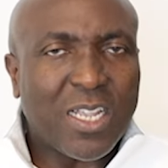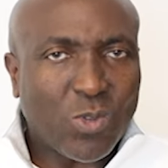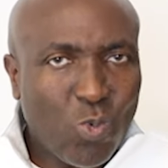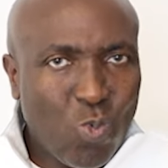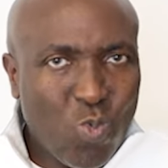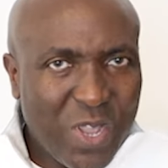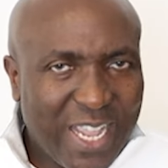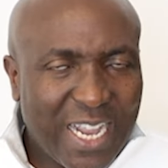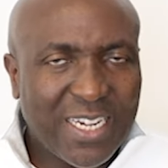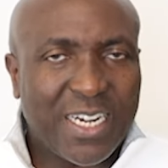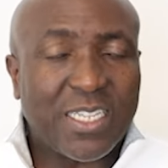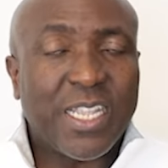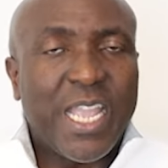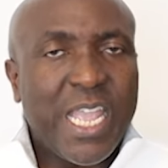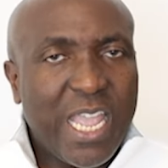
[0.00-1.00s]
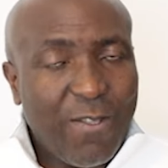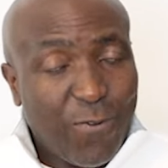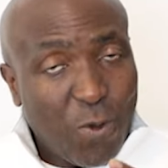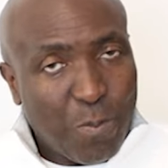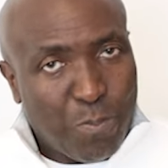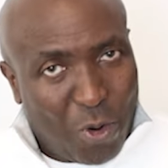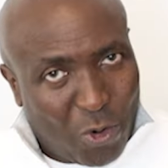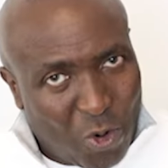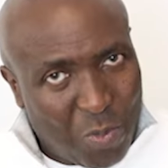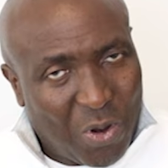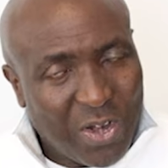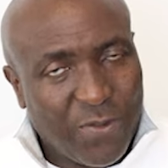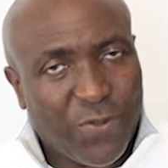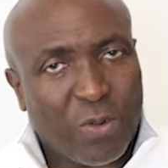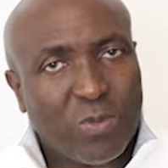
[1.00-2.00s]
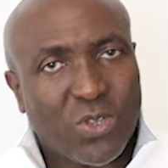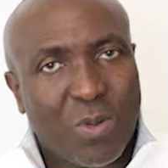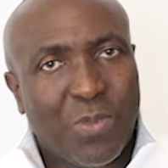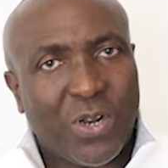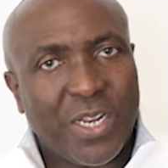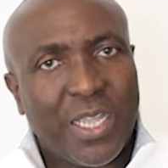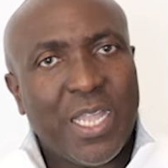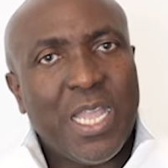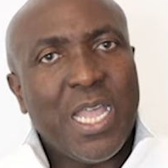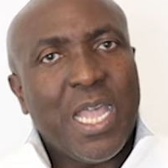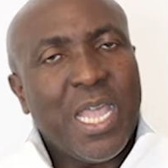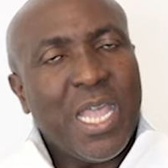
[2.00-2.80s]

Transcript: as wickedness. If you borrow money from somebody,